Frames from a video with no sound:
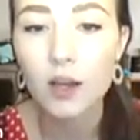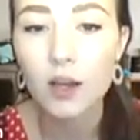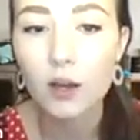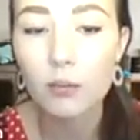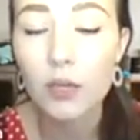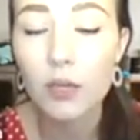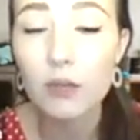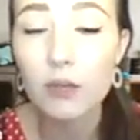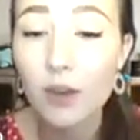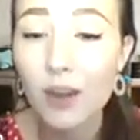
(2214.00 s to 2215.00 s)
If
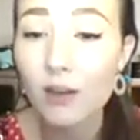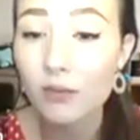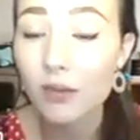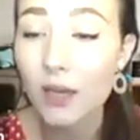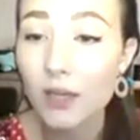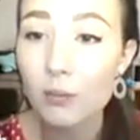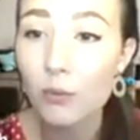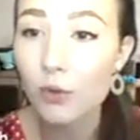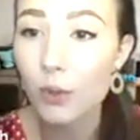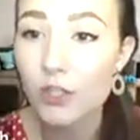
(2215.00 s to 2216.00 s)
you have any more
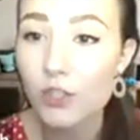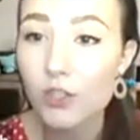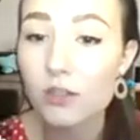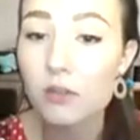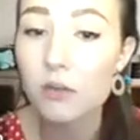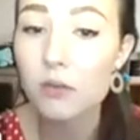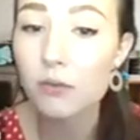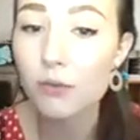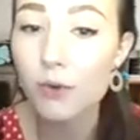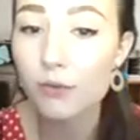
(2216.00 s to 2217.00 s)
questions,
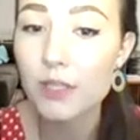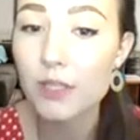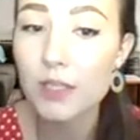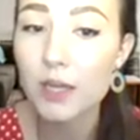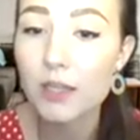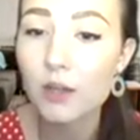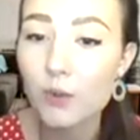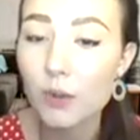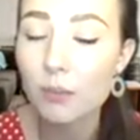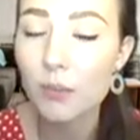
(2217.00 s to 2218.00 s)
feel free to get in touch
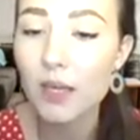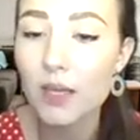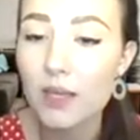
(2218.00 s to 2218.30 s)
with me.